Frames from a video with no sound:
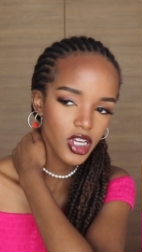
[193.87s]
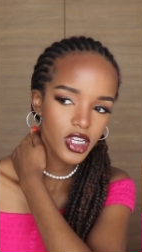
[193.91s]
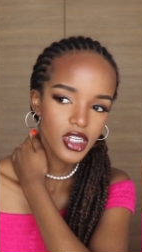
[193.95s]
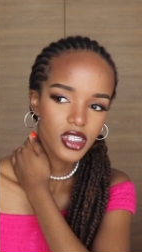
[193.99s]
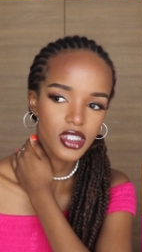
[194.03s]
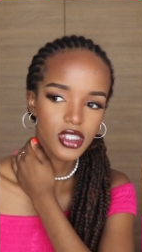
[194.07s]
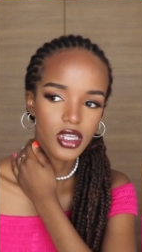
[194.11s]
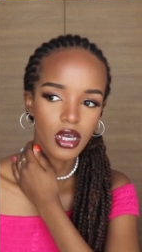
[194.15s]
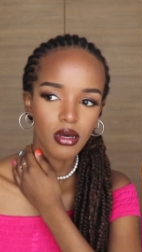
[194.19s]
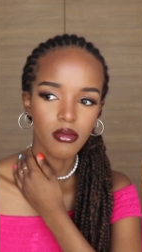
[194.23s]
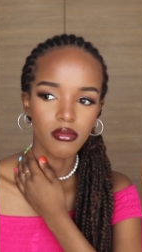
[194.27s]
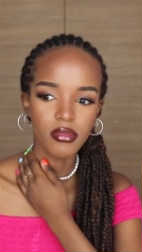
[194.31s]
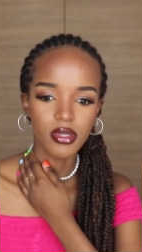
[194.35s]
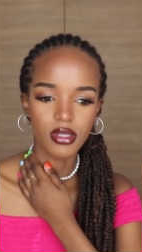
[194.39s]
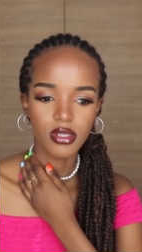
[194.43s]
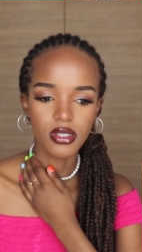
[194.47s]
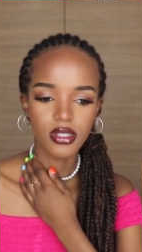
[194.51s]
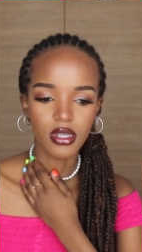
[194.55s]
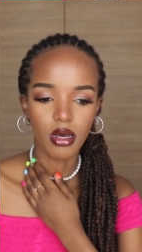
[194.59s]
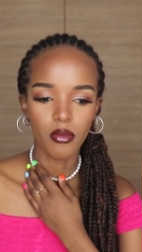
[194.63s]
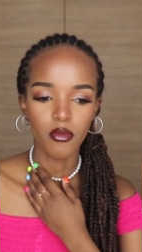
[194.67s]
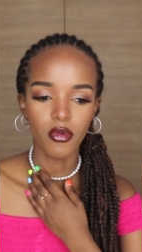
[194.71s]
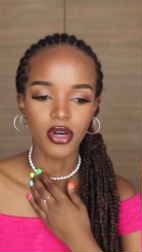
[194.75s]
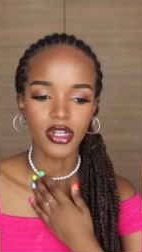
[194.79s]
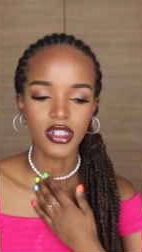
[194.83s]
some
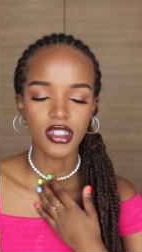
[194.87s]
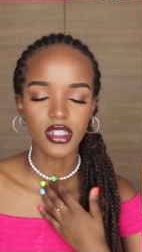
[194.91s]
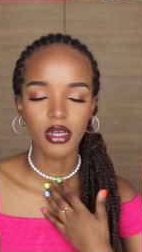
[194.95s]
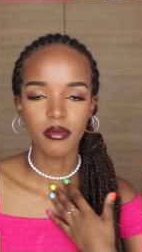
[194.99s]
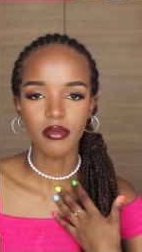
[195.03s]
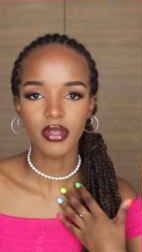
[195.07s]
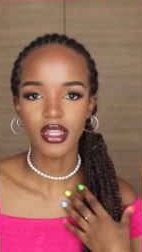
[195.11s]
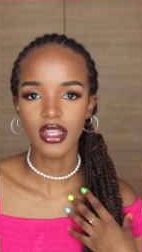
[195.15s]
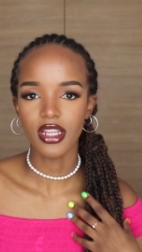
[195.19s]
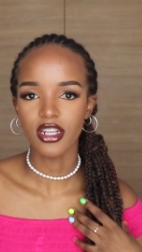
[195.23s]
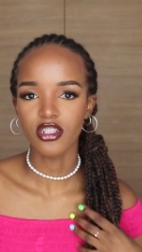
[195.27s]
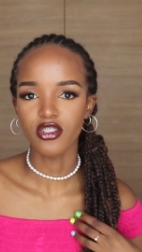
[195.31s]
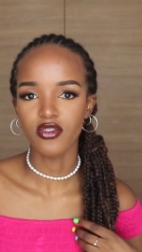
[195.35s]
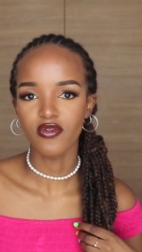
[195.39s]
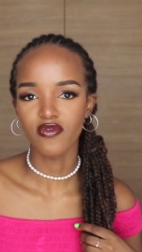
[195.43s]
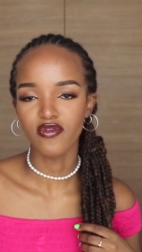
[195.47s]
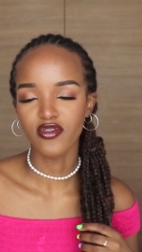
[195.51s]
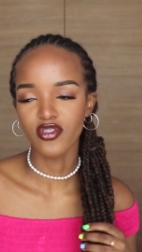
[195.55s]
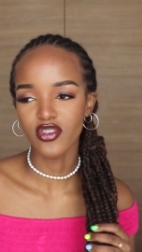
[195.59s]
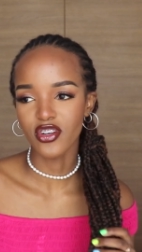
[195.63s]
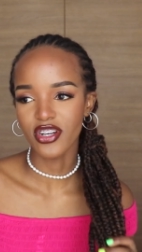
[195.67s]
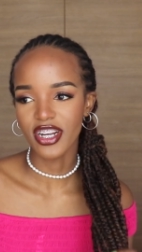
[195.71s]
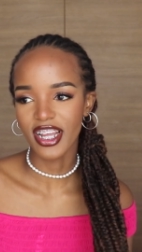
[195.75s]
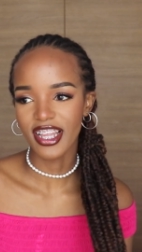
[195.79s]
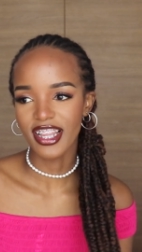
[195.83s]
someone something that you've
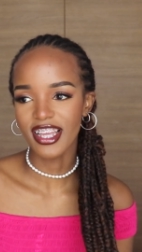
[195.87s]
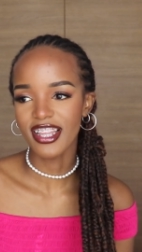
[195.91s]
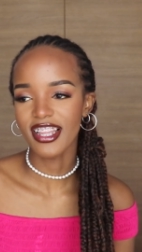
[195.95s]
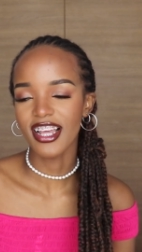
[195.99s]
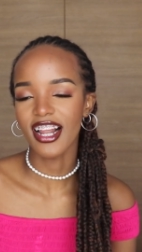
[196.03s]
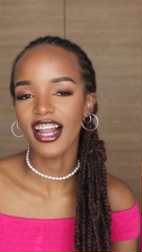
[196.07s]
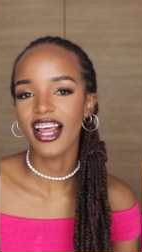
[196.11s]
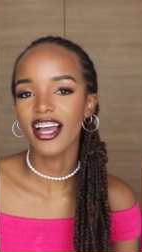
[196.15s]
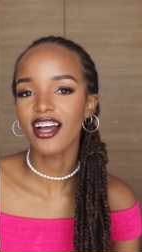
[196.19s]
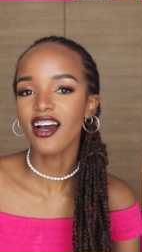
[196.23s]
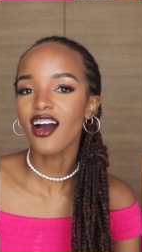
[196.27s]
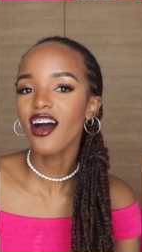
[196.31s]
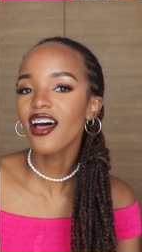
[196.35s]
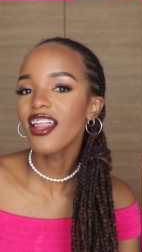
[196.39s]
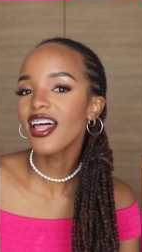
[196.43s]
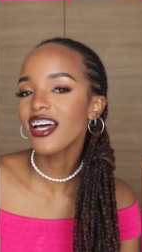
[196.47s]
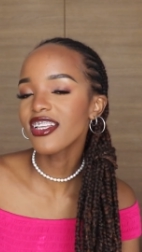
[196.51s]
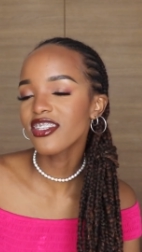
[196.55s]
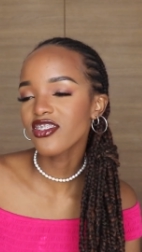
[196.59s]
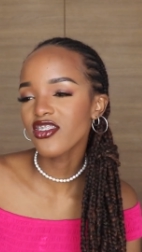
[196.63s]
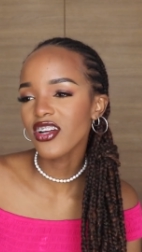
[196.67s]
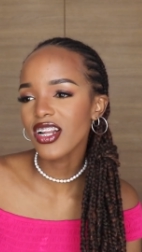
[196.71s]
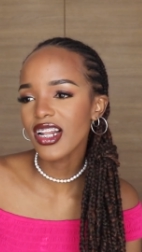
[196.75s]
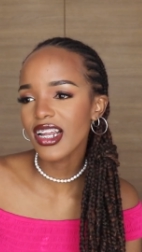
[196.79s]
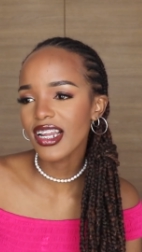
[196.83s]
drawn and then they're like oh
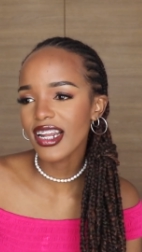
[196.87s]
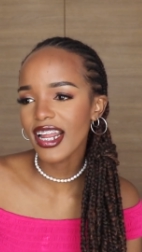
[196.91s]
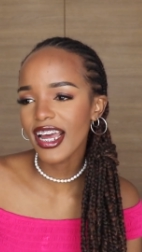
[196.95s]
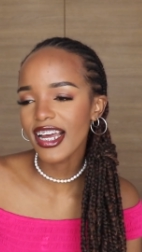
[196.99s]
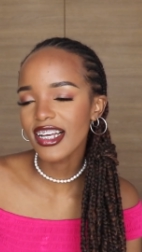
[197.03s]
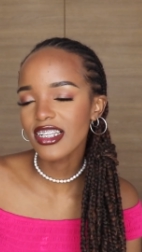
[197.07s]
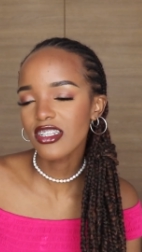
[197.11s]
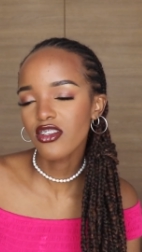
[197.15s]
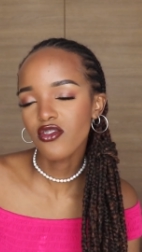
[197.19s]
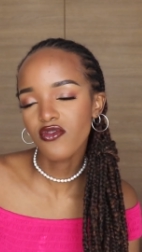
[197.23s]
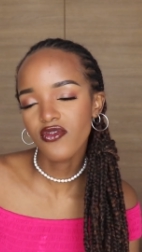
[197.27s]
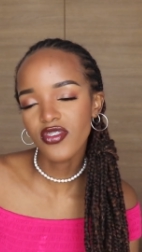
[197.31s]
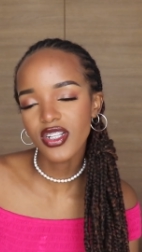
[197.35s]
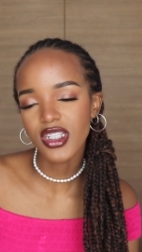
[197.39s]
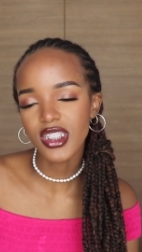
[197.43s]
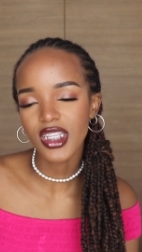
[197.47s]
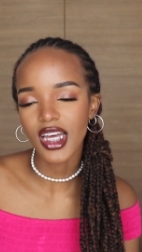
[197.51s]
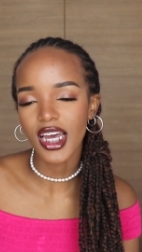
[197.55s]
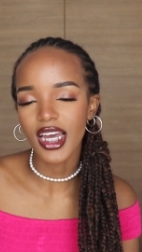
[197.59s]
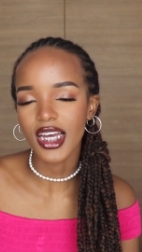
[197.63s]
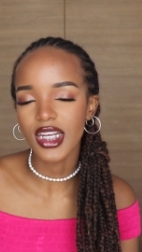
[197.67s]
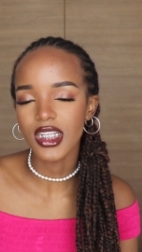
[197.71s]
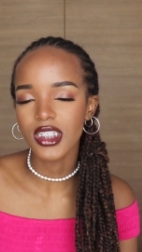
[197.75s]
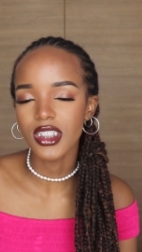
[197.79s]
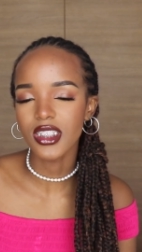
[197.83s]
that's really nice you feel
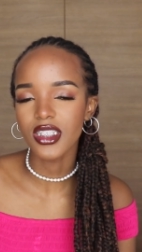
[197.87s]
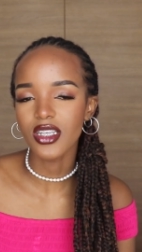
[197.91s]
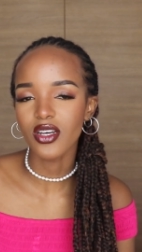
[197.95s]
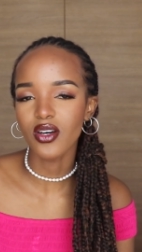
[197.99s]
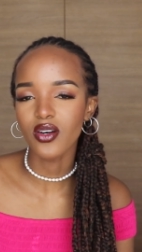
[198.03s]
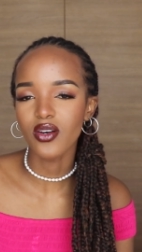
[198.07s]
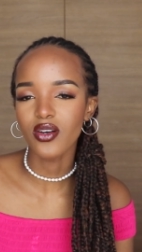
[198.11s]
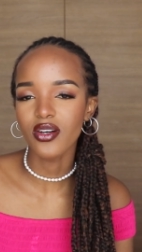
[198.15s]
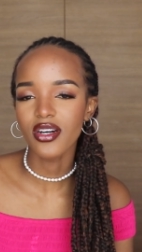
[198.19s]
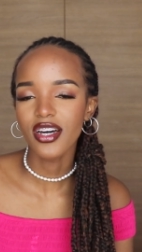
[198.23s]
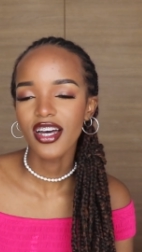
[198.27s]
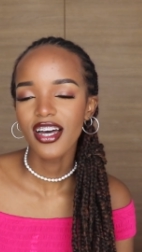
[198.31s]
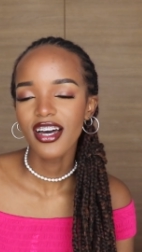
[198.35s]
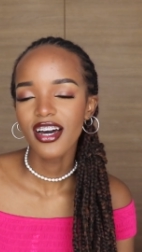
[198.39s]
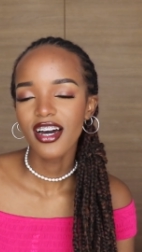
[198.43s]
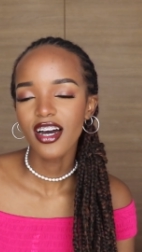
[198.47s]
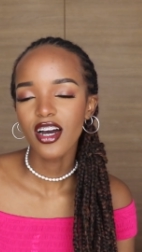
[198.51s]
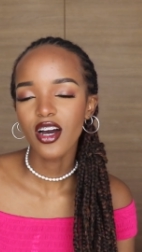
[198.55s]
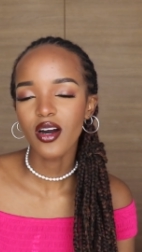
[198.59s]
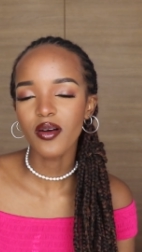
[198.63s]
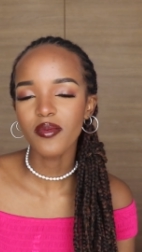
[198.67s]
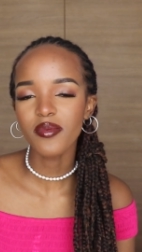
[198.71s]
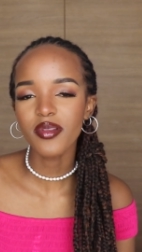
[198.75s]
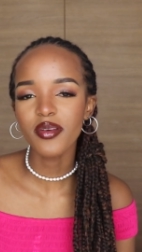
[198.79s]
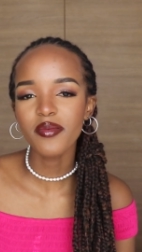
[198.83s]
nice so
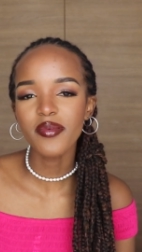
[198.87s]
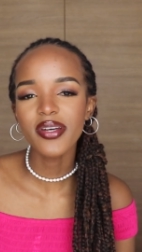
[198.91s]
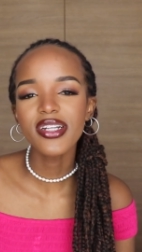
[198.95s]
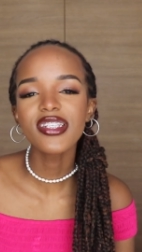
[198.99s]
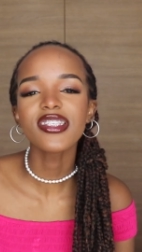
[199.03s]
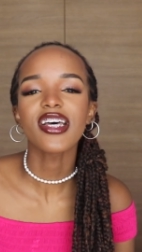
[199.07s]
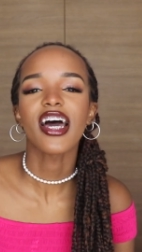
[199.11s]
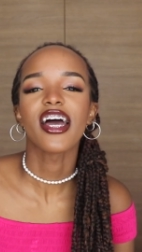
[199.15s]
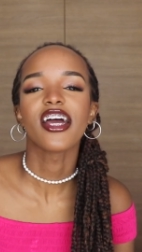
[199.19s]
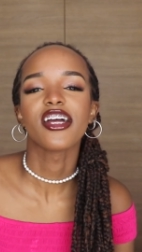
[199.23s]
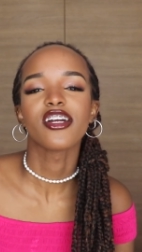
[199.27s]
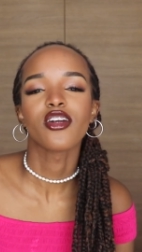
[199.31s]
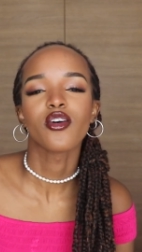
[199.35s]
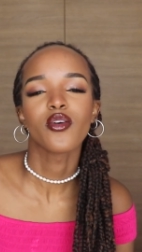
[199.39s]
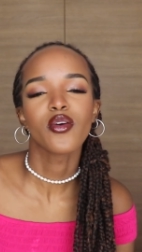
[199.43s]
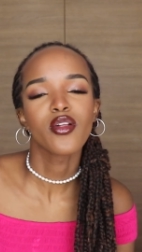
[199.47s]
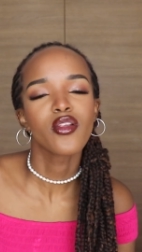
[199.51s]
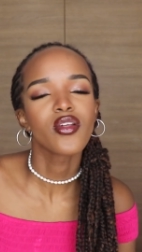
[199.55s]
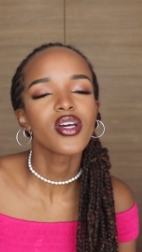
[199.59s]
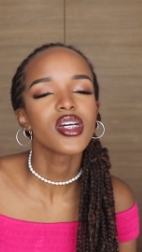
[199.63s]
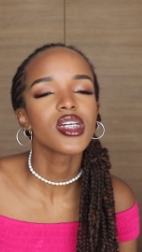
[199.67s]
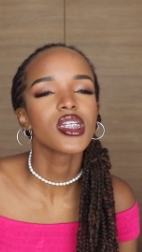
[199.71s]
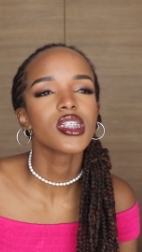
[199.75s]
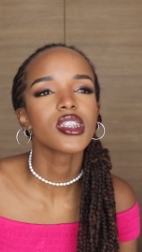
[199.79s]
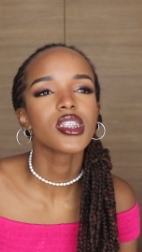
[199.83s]
compliments are
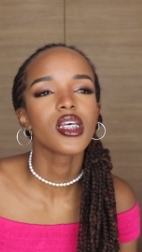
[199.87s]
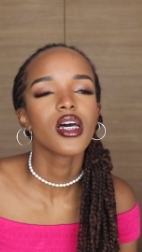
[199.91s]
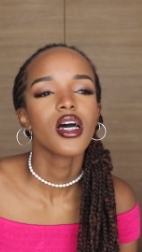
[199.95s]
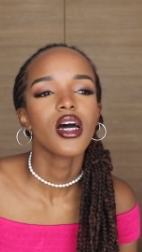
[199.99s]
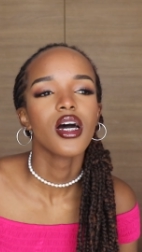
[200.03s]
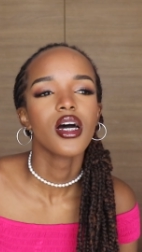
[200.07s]
always